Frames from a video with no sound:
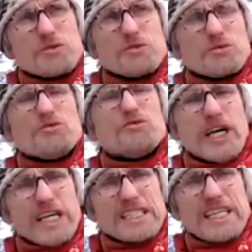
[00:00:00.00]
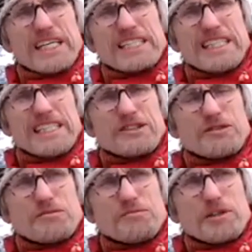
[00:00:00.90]
to to raise that an
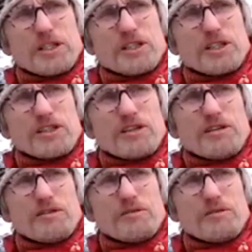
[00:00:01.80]
issue because uh,